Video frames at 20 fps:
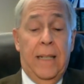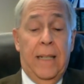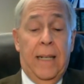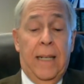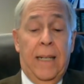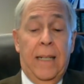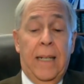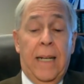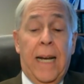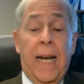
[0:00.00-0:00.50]

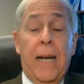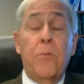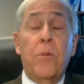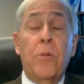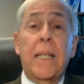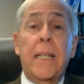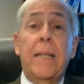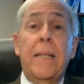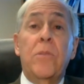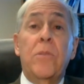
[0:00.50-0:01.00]
I
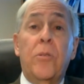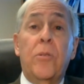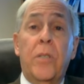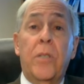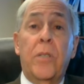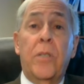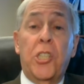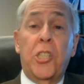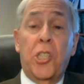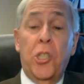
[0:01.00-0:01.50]
will aim to
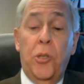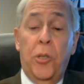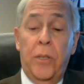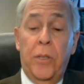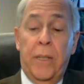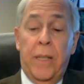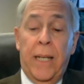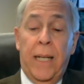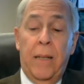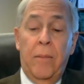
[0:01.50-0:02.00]
ensure
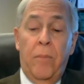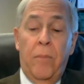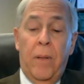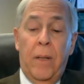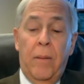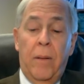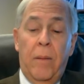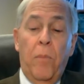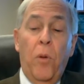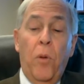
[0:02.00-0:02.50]
that
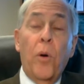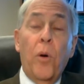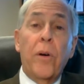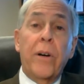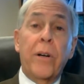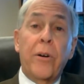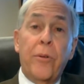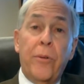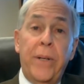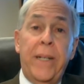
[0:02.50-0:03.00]

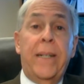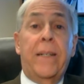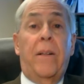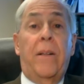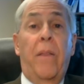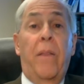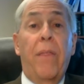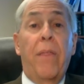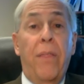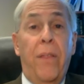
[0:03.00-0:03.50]
more
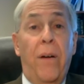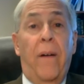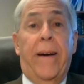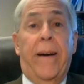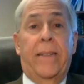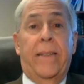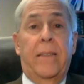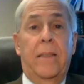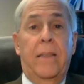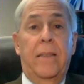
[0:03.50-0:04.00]
critical
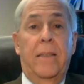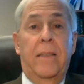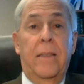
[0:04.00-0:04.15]
thought